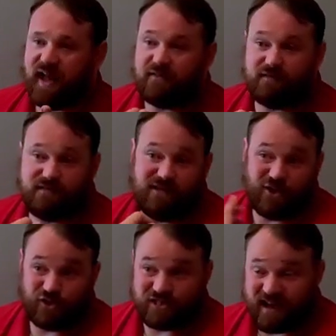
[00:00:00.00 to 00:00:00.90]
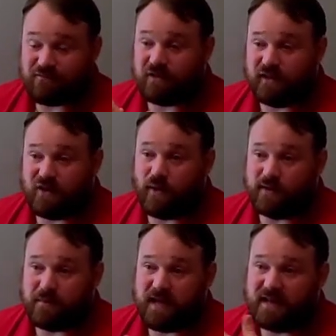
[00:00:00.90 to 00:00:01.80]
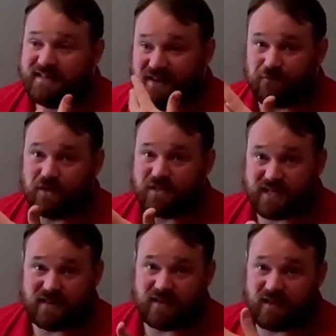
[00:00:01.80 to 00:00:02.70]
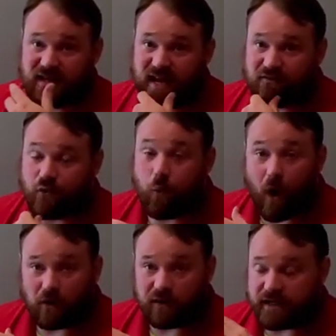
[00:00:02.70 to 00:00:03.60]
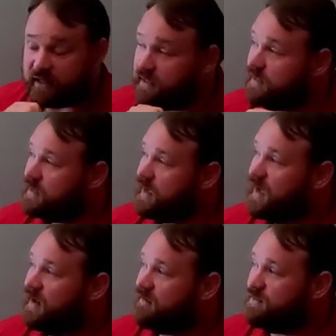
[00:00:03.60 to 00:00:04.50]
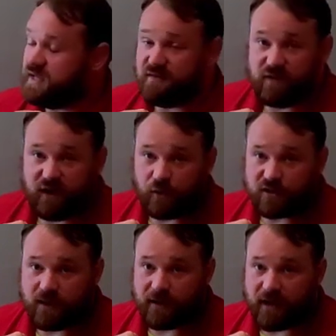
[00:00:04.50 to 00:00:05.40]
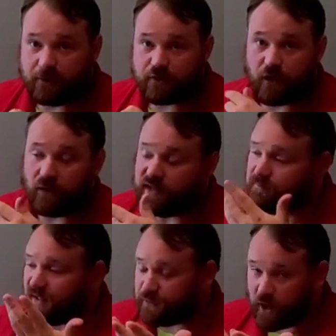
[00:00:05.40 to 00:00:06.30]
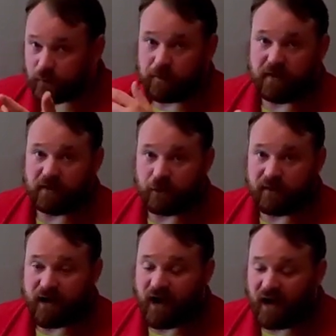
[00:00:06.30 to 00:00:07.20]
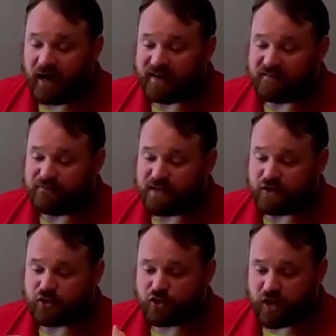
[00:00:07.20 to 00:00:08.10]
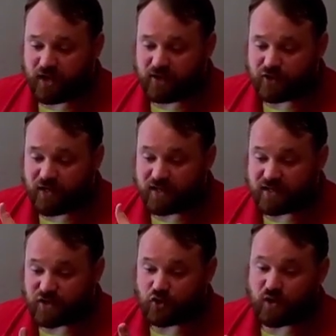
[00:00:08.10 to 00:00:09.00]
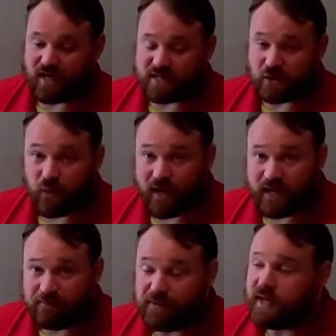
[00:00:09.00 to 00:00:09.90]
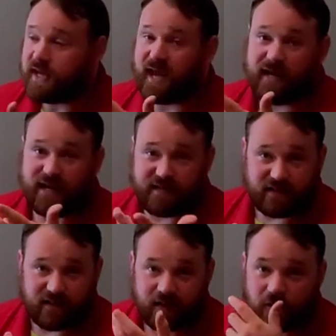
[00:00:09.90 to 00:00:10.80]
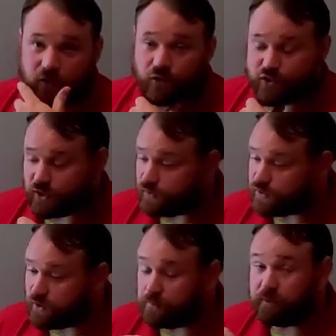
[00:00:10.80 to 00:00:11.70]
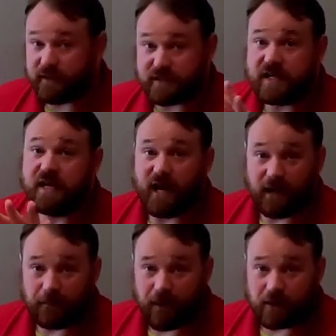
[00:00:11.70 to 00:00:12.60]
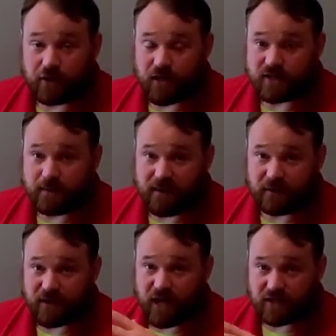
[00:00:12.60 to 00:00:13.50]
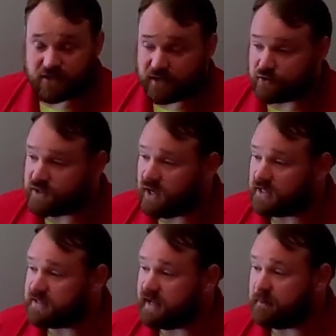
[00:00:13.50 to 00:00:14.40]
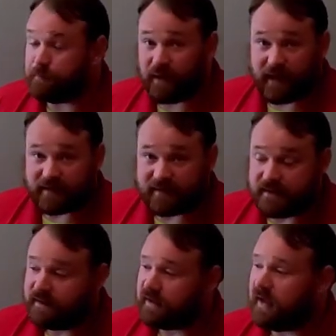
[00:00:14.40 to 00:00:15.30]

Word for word: uh, there's definitely going to be a difference in the kind of quality of the videos coming up. So I thought it would be a little bit odd if things changed in such a drastic way, and I didn't include you. So please, I apologize about the non-standard content, but